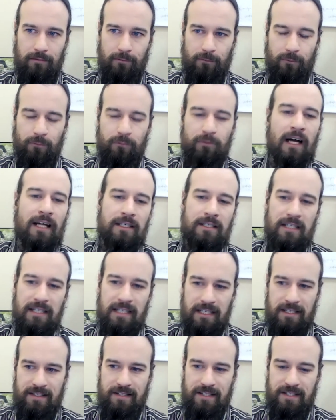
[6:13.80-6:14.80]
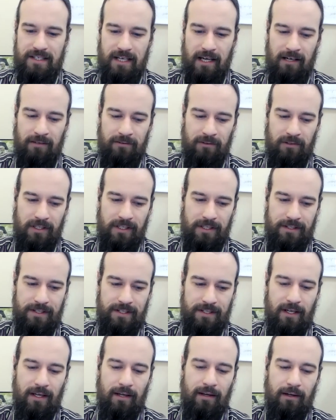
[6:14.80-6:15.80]
fund these
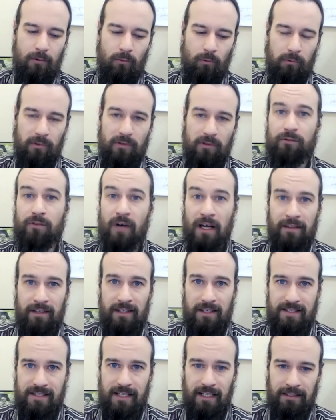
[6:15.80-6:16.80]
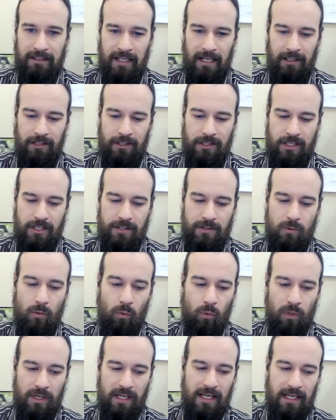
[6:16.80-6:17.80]
discoveries, when we fund these technologies,
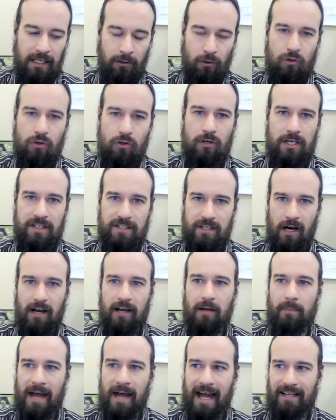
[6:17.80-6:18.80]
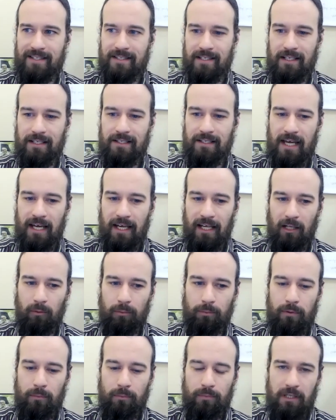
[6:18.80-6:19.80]
we increase our capacity to
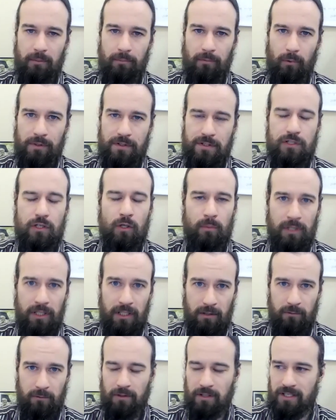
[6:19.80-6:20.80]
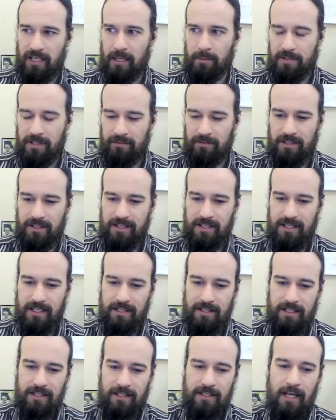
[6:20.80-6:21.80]
help people with so many different types of
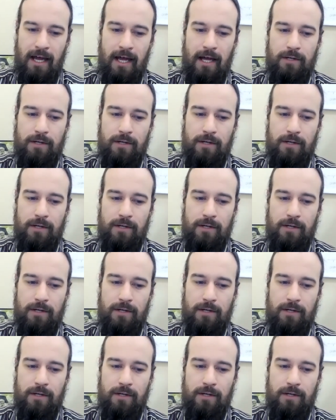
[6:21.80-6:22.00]
diseases.